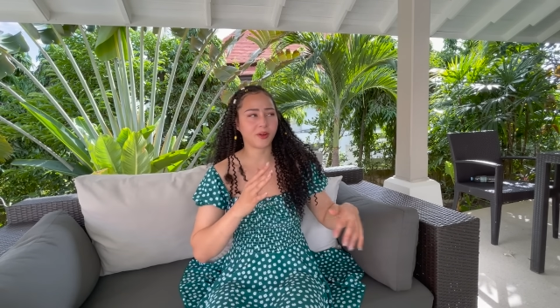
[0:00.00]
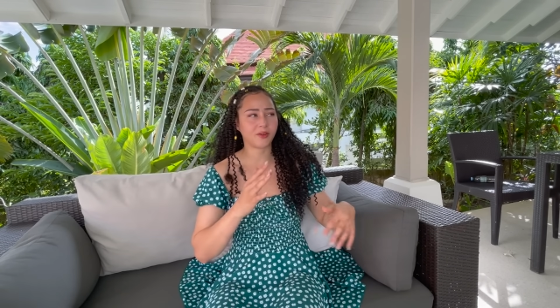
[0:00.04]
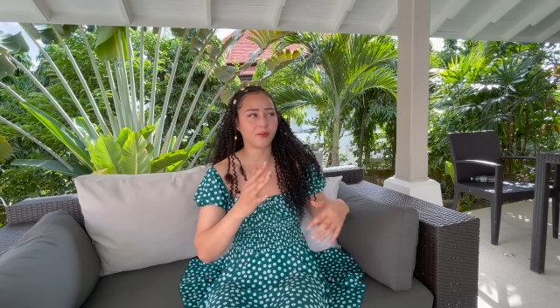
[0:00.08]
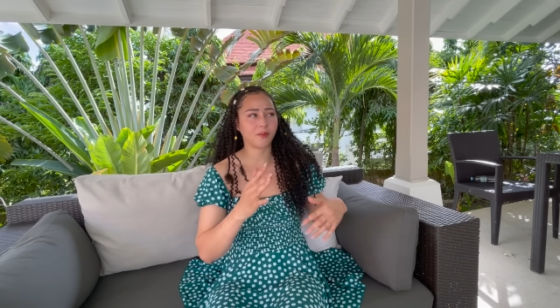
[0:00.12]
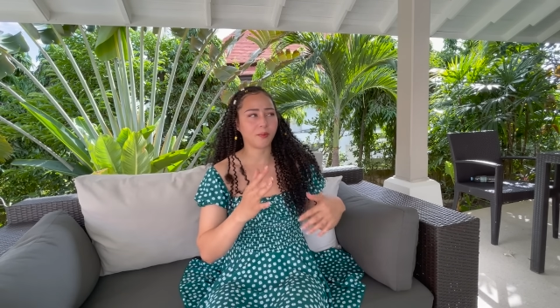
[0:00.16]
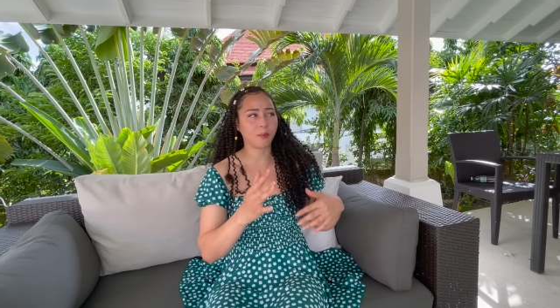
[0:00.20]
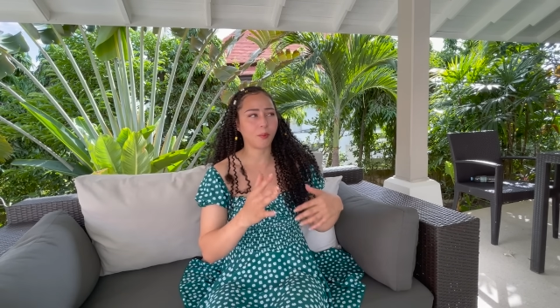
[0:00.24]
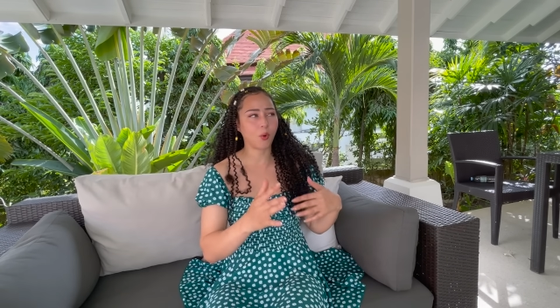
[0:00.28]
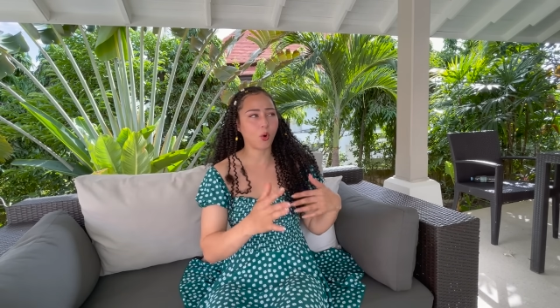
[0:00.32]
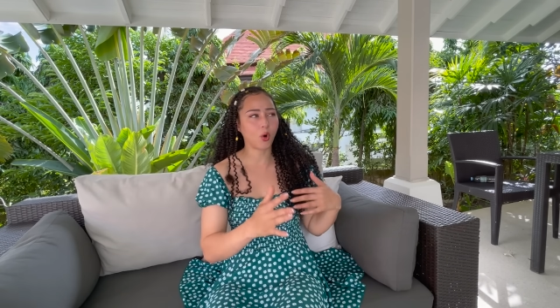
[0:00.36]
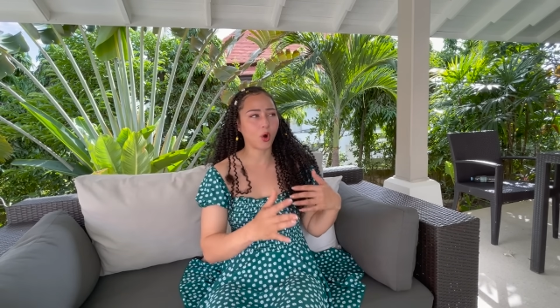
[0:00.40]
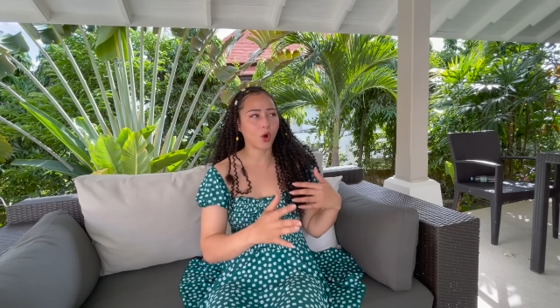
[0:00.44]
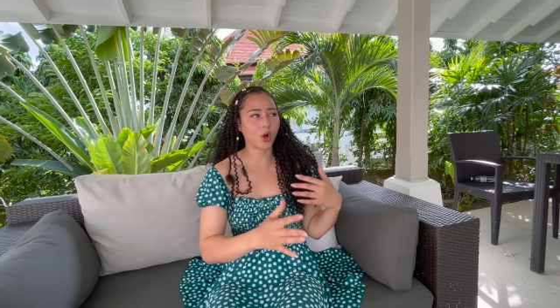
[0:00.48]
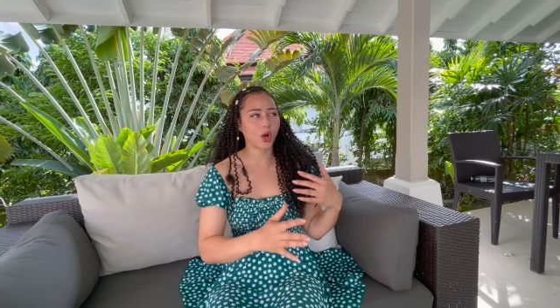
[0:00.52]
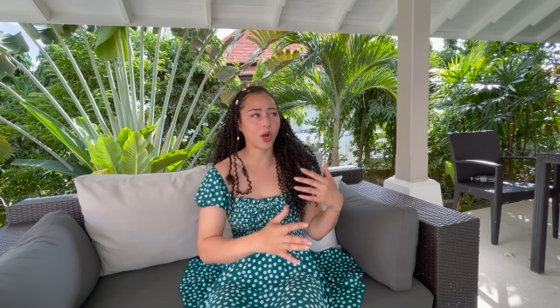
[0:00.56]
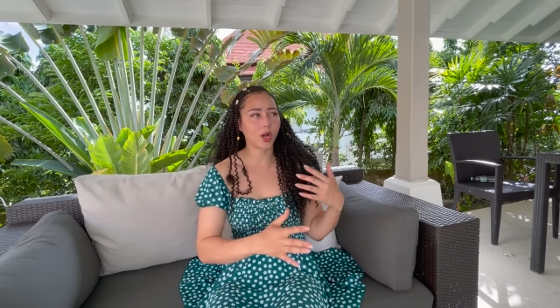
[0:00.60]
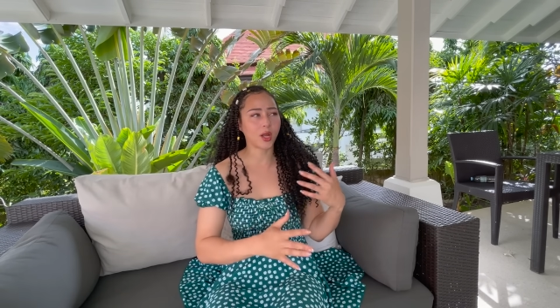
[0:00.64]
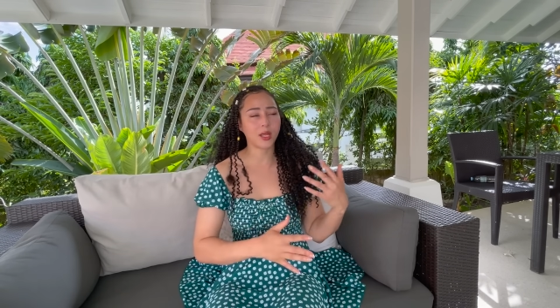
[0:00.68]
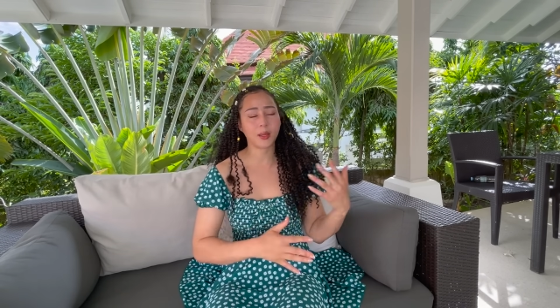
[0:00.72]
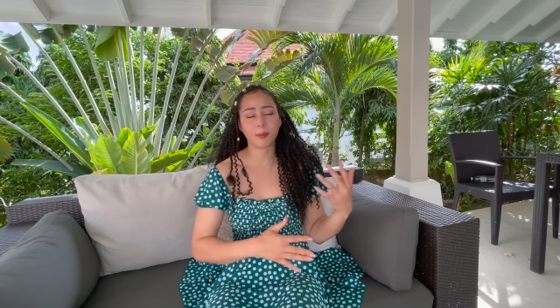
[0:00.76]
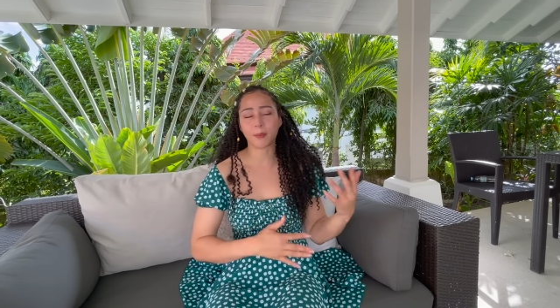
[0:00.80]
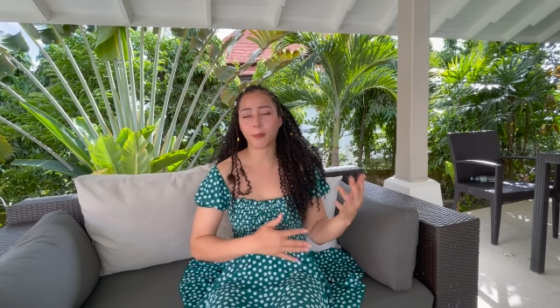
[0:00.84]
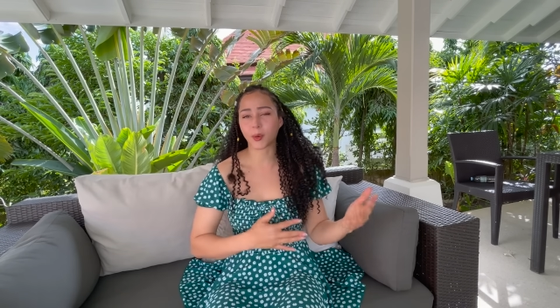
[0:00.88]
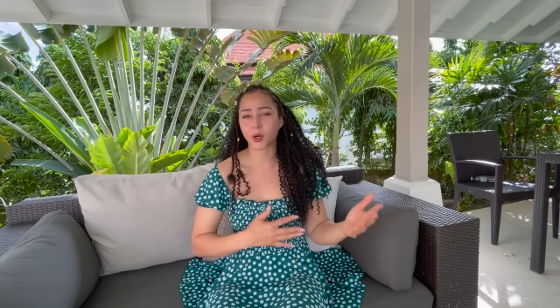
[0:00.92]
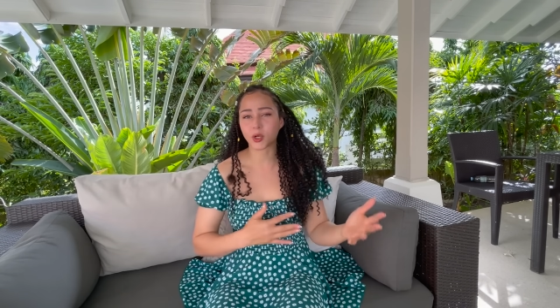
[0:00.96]
a more
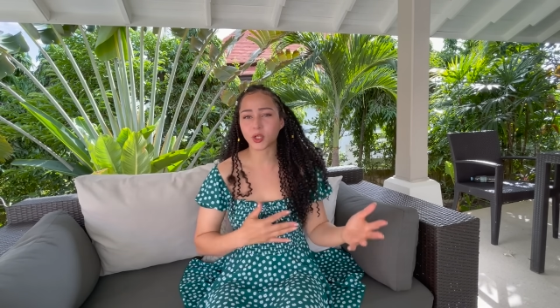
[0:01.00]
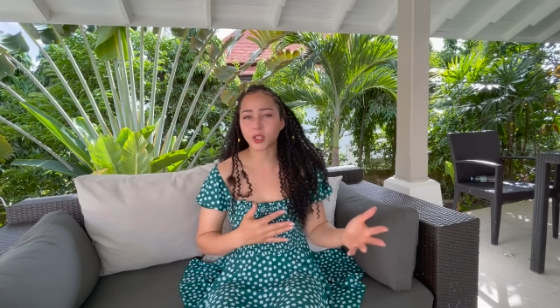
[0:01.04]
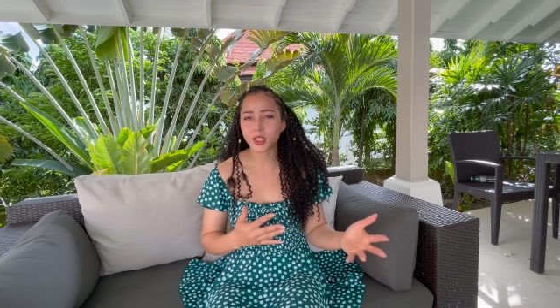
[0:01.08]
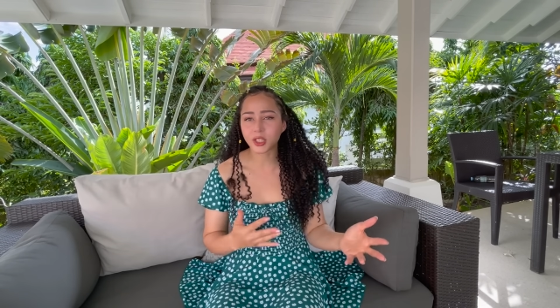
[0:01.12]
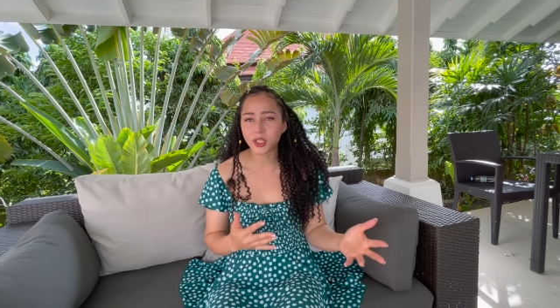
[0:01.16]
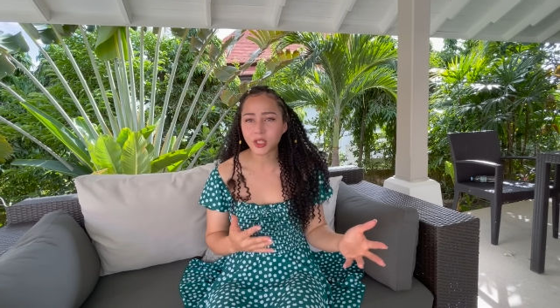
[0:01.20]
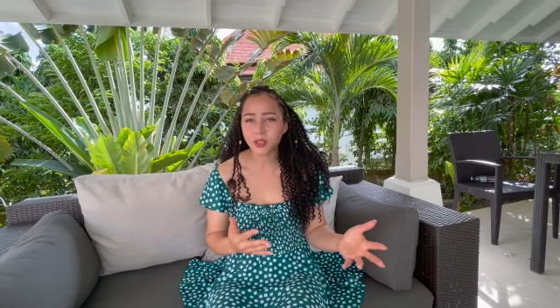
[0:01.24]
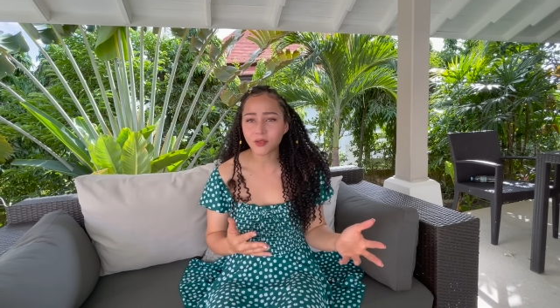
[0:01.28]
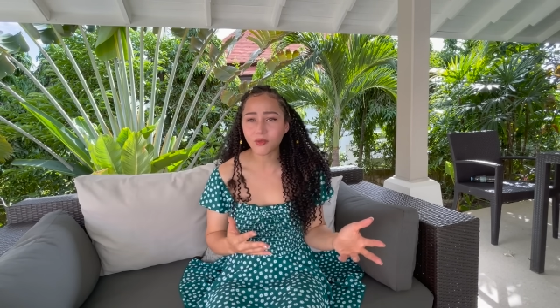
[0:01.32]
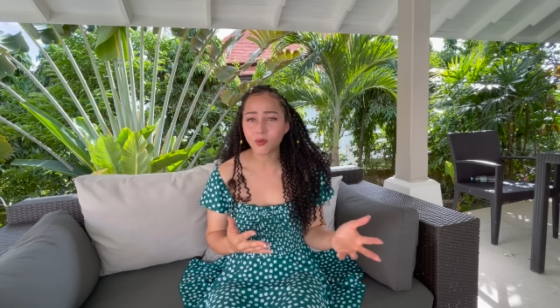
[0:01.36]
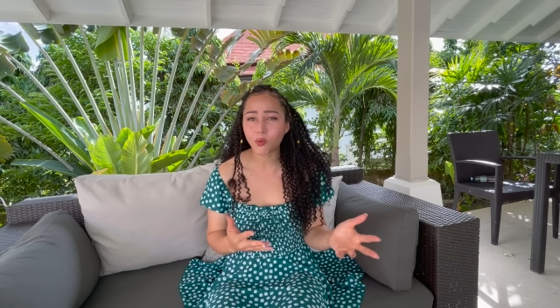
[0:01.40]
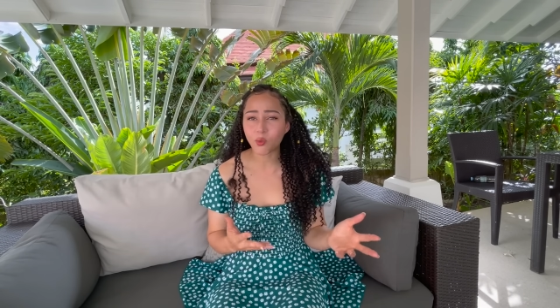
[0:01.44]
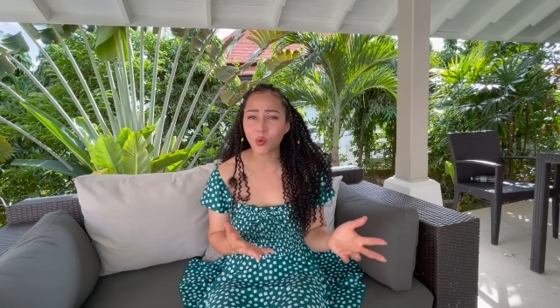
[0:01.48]
immersive